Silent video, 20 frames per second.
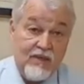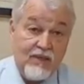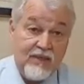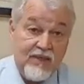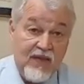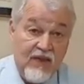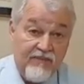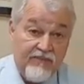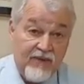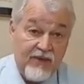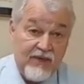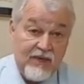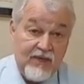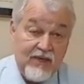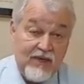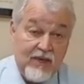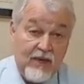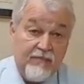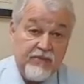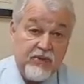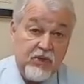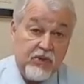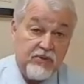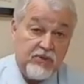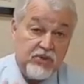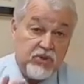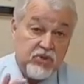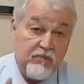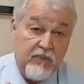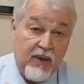definitely an indicator,
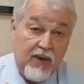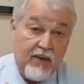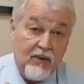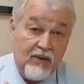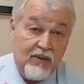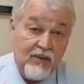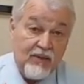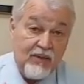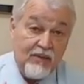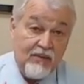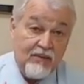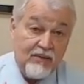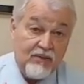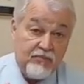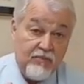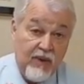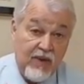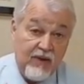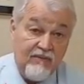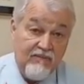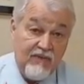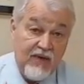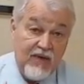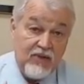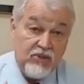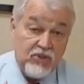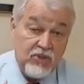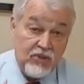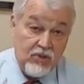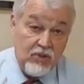particularly the little spider
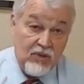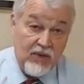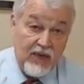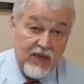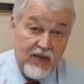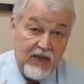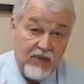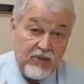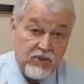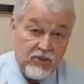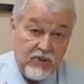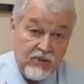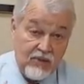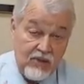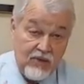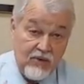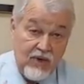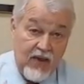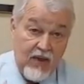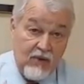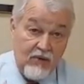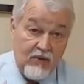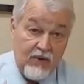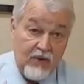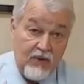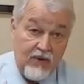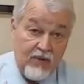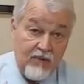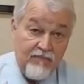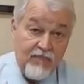veins in your legs, in your ankle
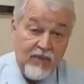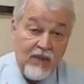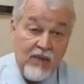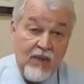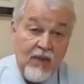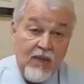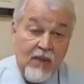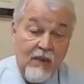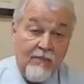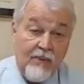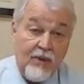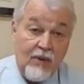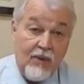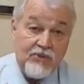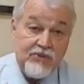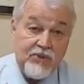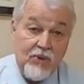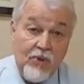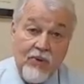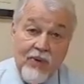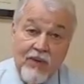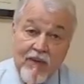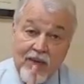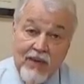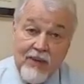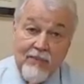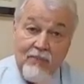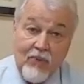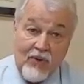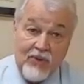area, but also
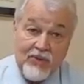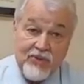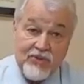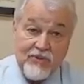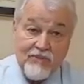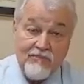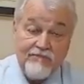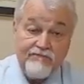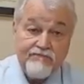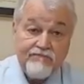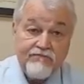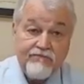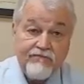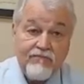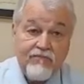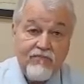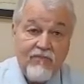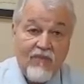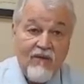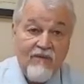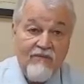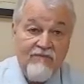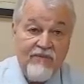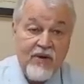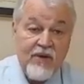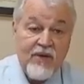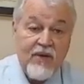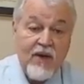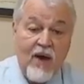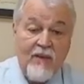hemorrhoids.
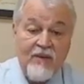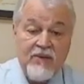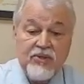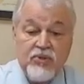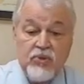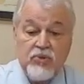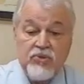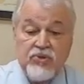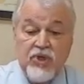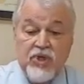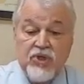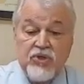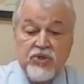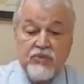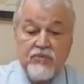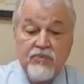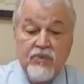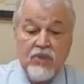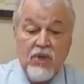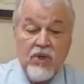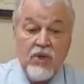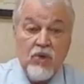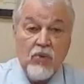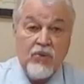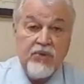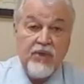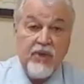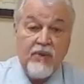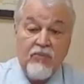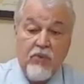Very common association
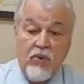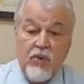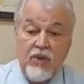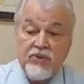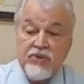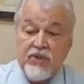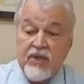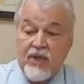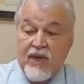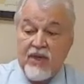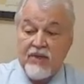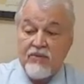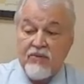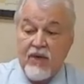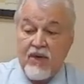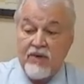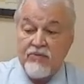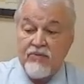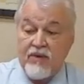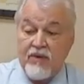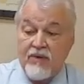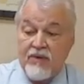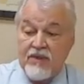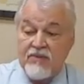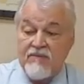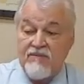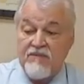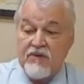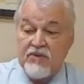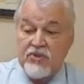with hemorrhoids and adrenal
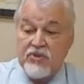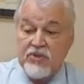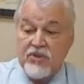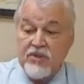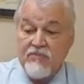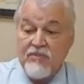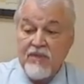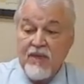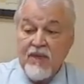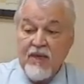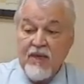insufficiency.